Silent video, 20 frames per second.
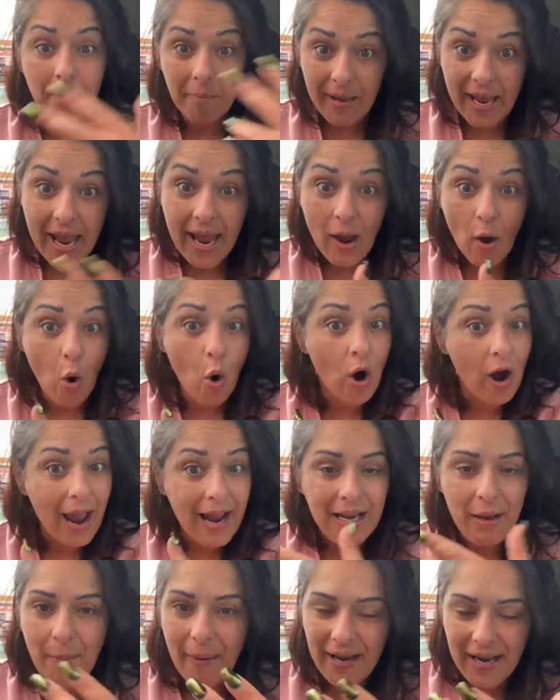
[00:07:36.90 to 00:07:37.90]
me or
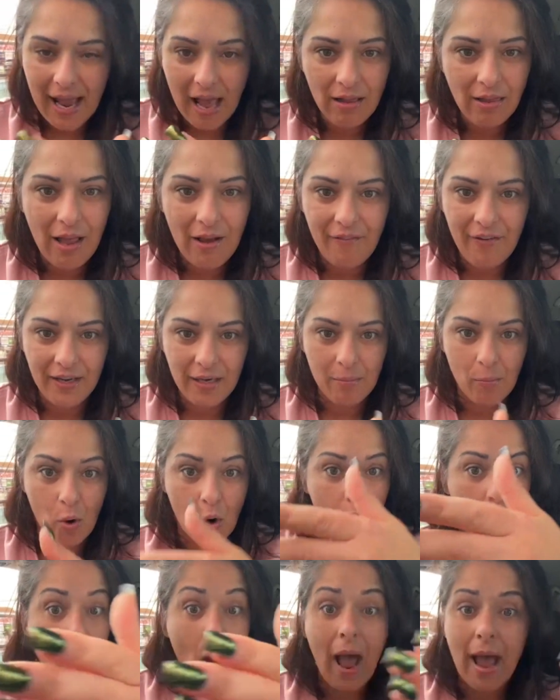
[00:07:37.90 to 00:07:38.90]
anybody I love
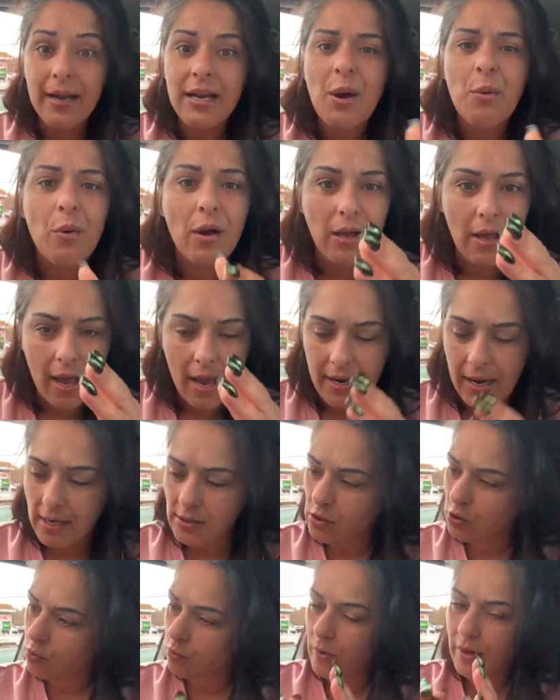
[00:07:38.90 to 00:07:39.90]
anymore. And
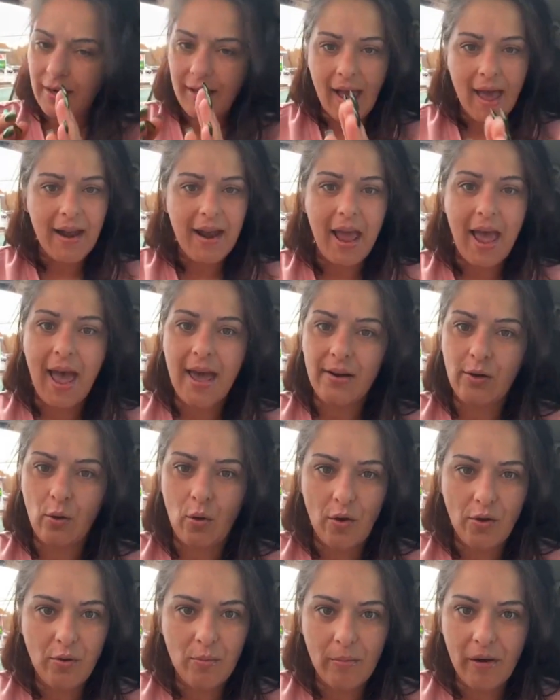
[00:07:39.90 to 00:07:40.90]
I swear to God, I
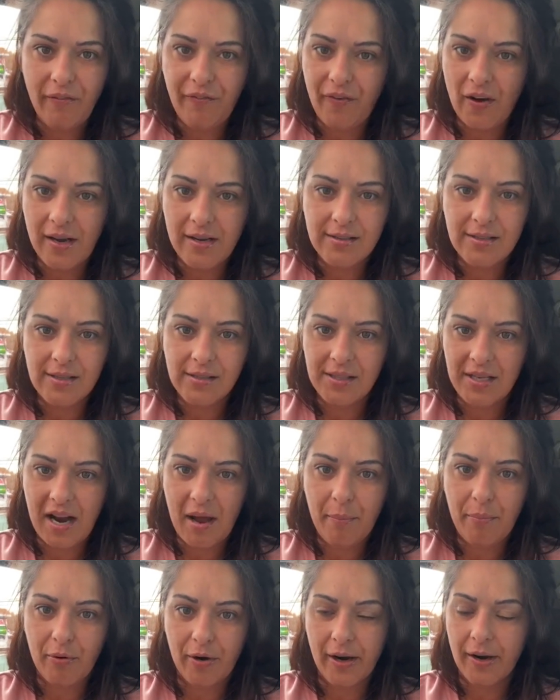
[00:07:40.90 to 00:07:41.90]
added all you motherfuckers into
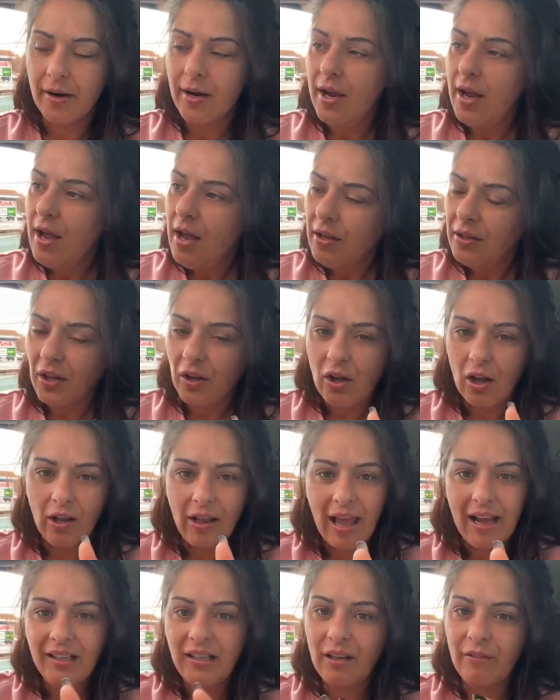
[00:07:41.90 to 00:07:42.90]
that prayer. The
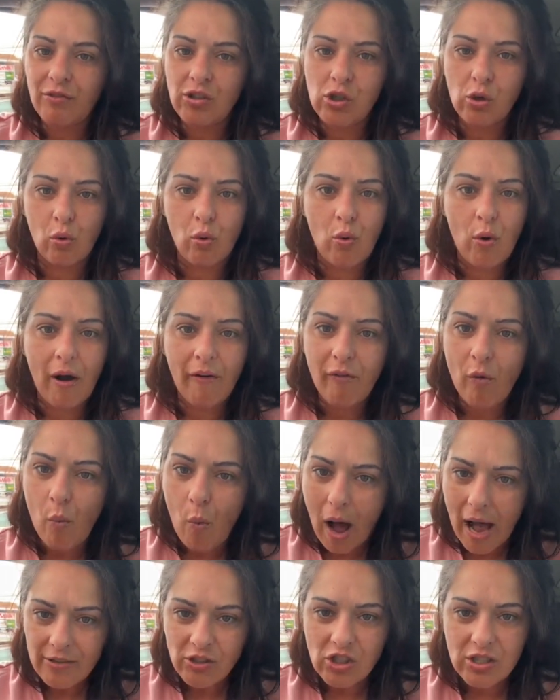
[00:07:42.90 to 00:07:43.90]
collective too. Whoever
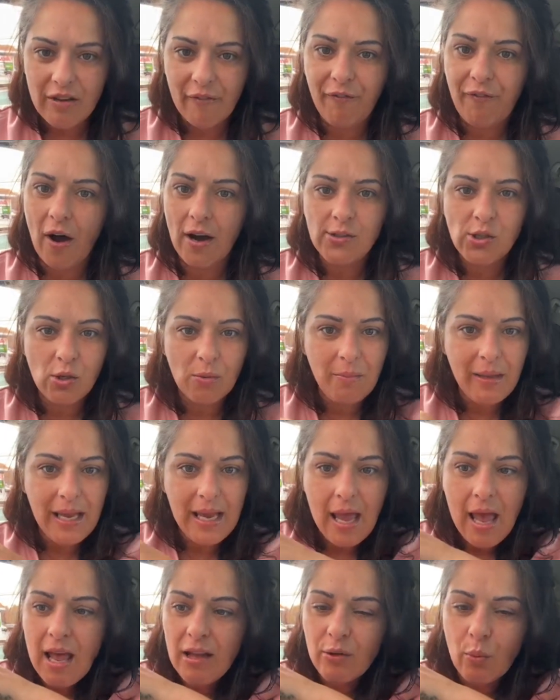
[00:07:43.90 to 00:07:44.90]
watches and fucks with
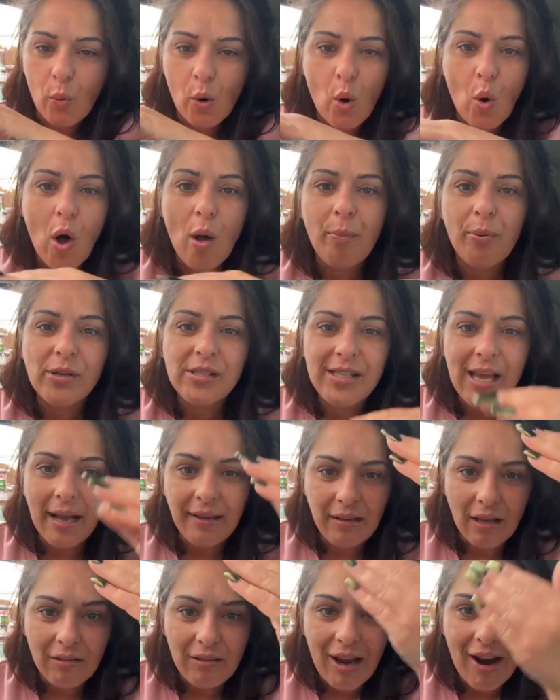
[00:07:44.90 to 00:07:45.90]
me, we're all
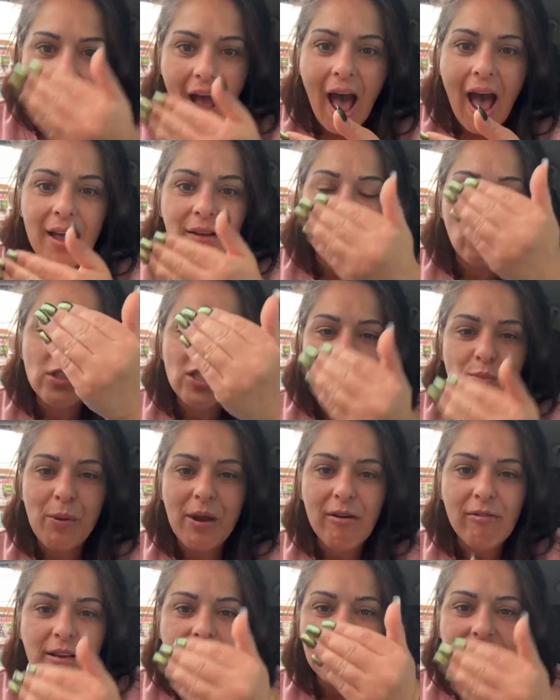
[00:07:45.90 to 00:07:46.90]
protected. The
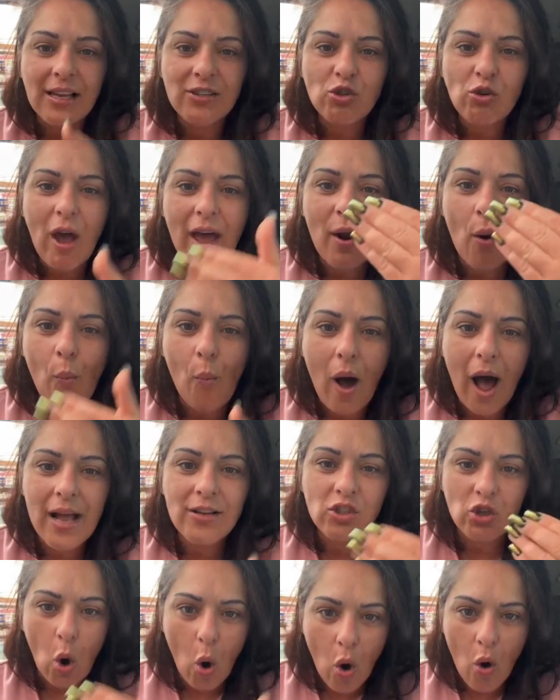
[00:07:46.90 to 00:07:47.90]
spirits that try to
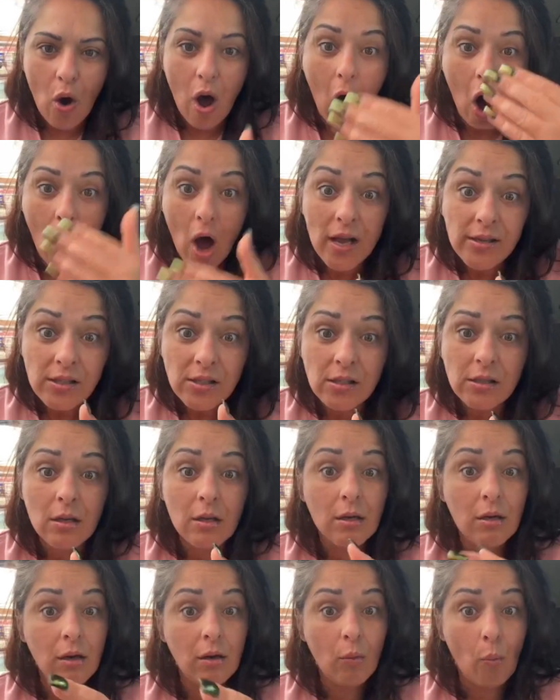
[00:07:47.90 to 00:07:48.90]
watch us,
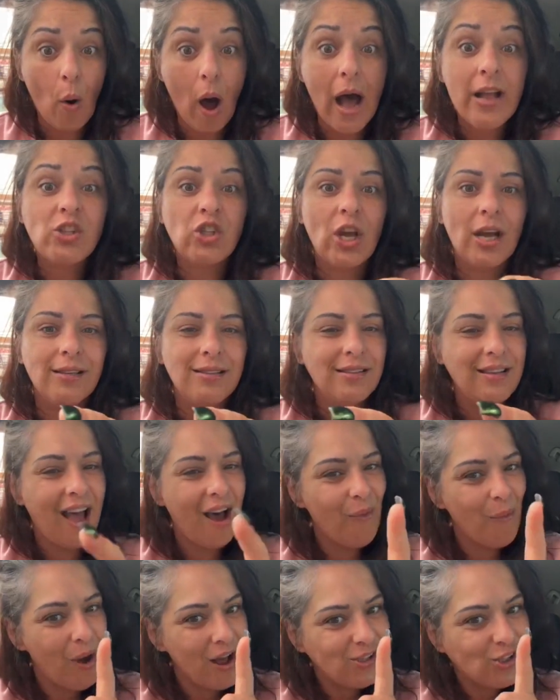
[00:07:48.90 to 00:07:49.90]
watch us,
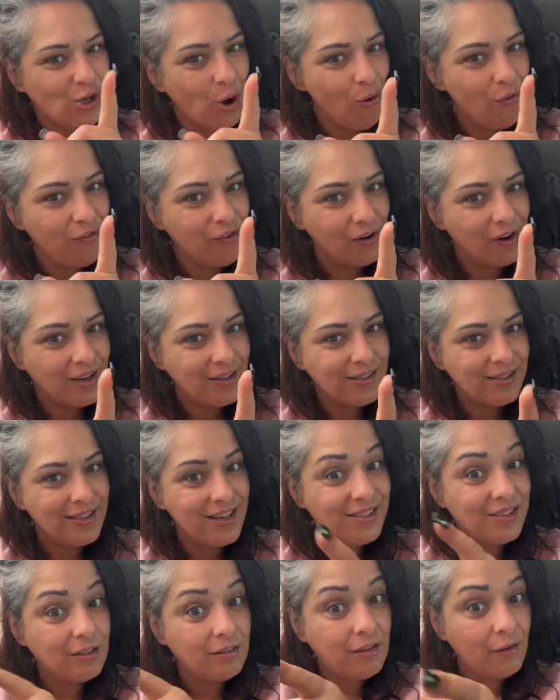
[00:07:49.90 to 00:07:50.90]
not watch over us.
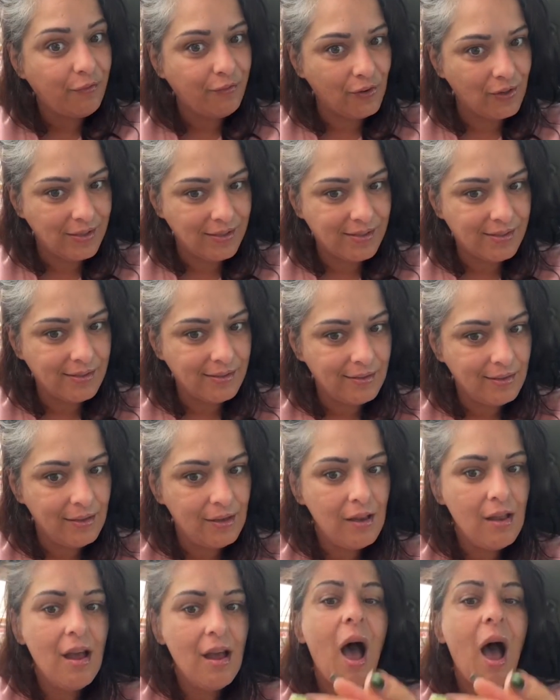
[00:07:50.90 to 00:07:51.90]
There's a difference.
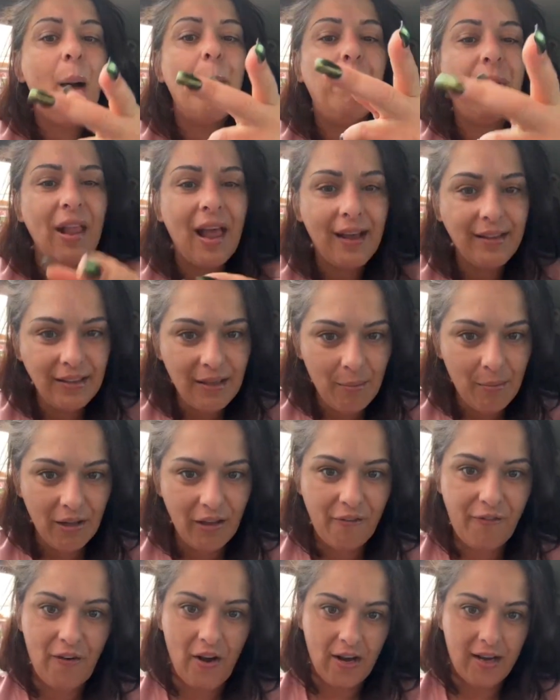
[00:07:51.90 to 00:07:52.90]
I blind their
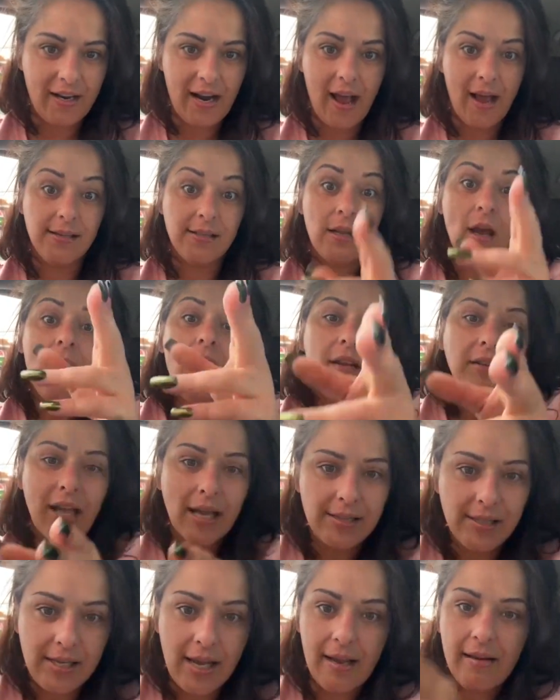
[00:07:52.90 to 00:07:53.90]
motherfucking eyes.
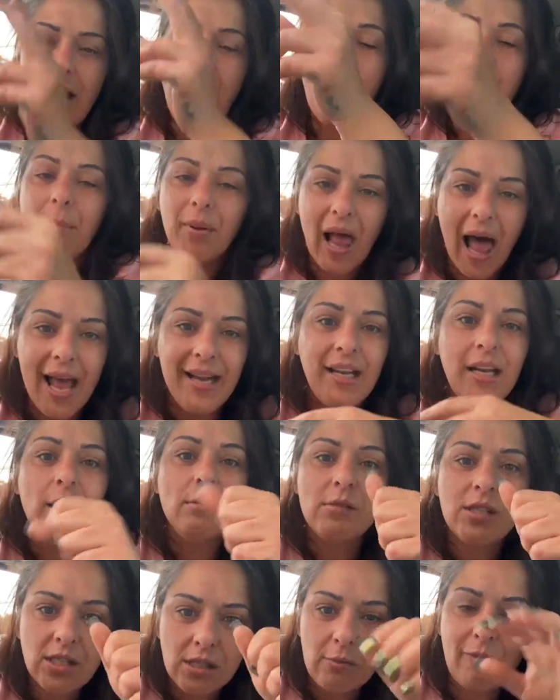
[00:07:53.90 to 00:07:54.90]
That's it. I'm blinding
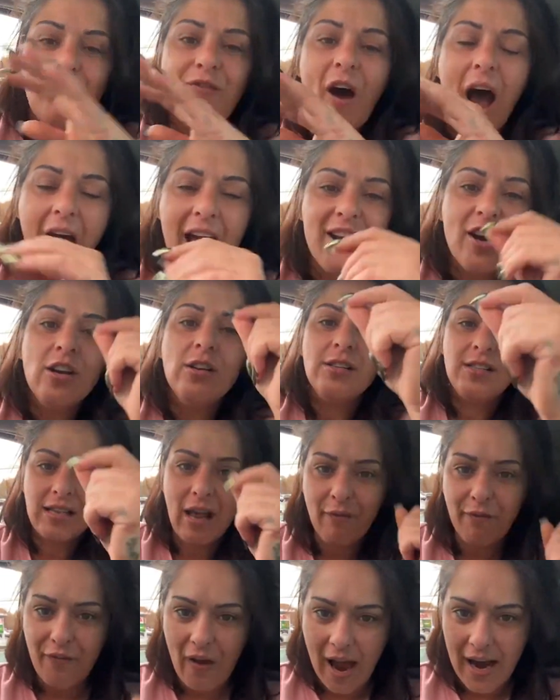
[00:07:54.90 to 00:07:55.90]
it. Fire.
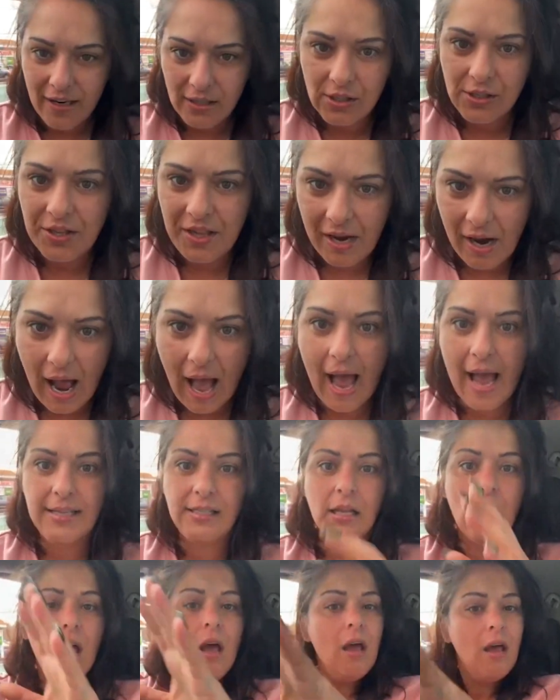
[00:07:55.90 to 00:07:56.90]
Set fire to their
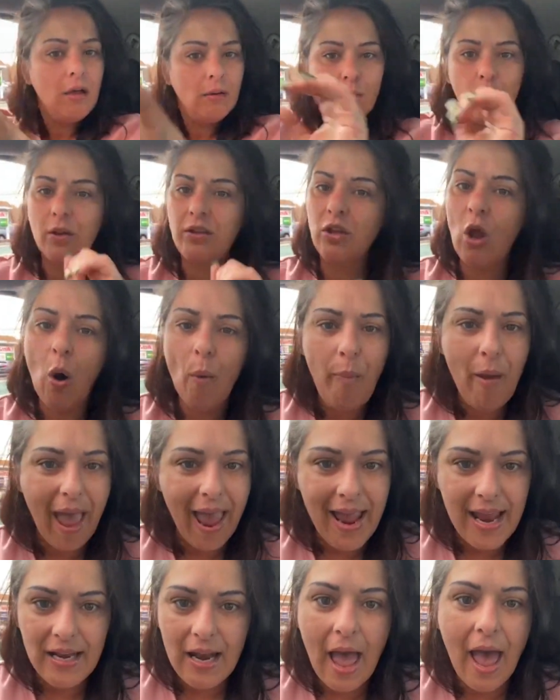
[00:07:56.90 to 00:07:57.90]
eyes with no
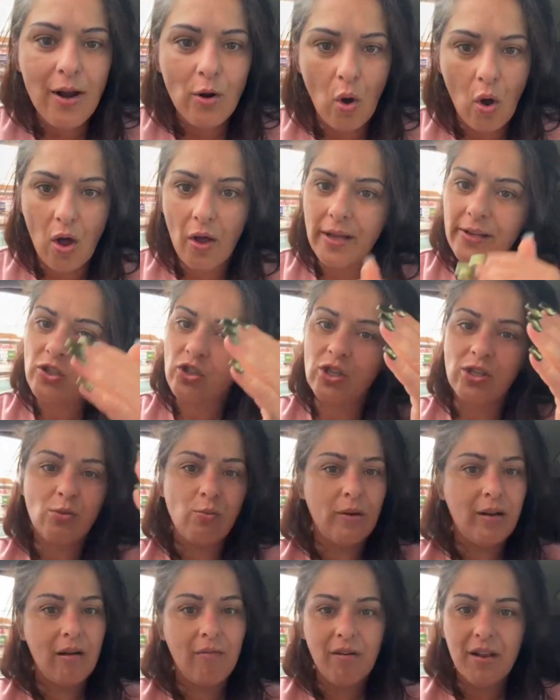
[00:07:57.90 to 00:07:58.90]
pain at all. It's
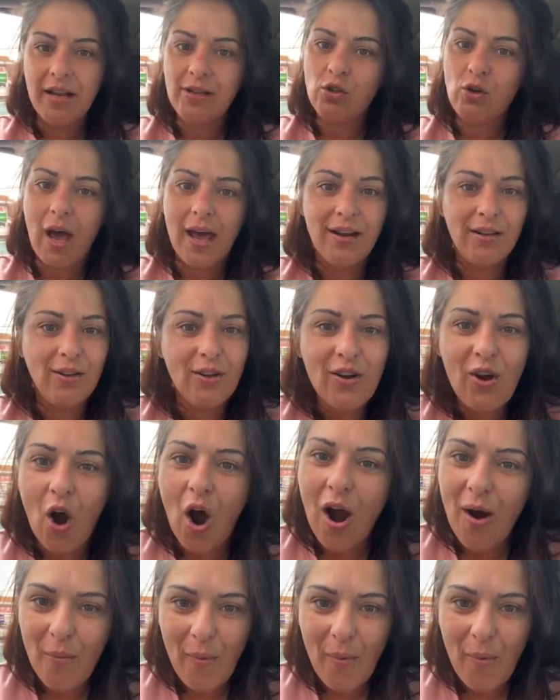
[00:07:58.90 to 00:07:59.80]
just whenever they try to look